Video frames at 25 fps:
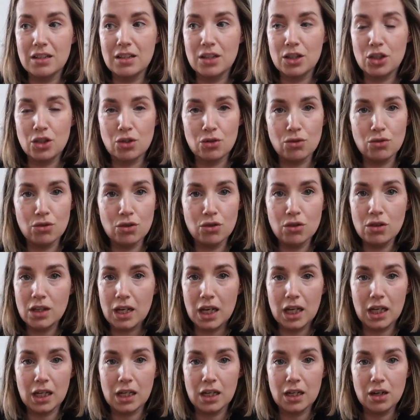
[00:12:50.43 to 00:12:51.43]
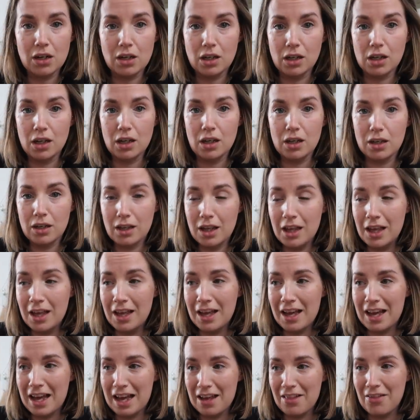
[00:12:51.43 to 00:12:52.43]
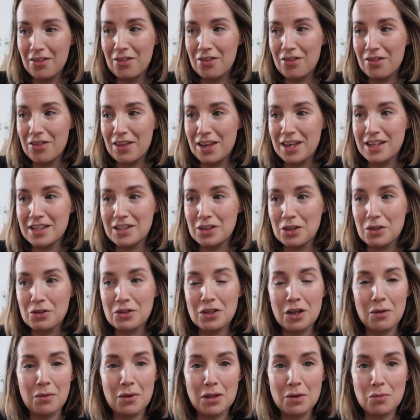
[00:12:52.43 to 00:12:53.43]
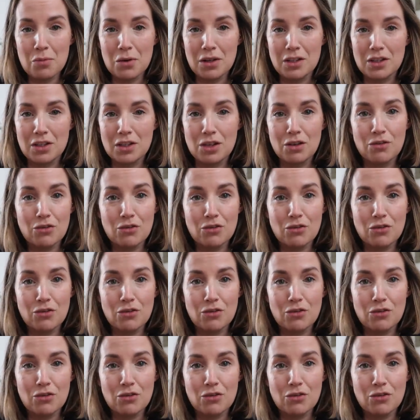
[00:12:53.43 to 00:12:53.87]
you're not getting any younger and there's no time like the present.